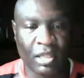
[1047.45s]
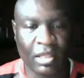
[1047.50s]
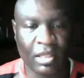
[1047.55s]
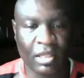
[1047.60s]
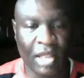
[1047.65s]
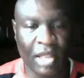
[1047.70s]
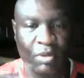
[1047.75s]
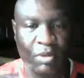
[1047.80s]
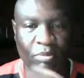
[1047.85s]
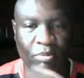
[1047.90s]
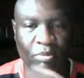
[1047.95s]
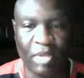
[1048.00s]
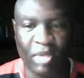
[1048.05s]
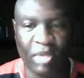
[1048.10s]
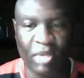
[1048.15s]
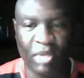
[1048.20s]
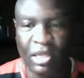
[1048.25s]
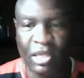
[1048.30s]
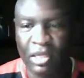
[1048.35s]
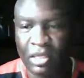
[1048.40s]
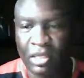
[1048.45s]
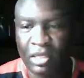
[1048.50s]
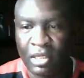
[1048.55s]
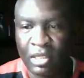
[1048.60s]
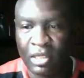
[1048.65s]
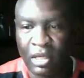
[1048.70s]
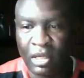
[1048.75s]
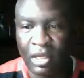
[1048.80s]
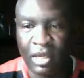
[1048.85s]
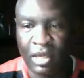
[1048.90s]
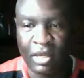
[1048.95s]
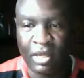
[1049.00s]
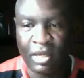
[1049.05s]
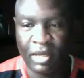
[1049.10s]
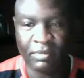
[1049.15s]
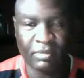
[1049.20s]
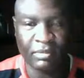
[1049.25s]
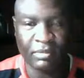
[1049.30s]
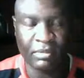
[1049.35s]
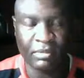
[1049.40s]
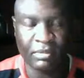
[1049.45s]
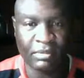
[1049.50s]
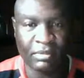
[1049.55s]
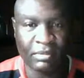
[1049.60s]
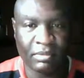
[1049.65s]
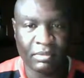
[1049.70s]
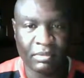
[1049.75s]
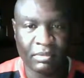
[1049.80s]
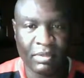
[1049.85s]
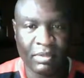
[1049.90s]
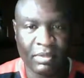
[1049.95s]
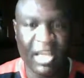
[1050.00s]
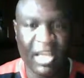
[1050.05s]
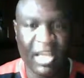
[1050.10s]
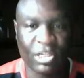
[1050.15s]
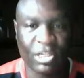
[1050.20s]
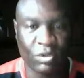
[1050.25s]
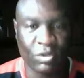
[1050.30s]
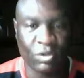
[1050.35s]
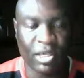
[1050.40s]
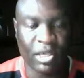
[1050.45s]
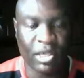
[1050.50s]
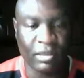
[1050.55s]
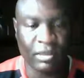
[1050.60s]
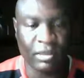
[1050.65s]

That would be uh, next week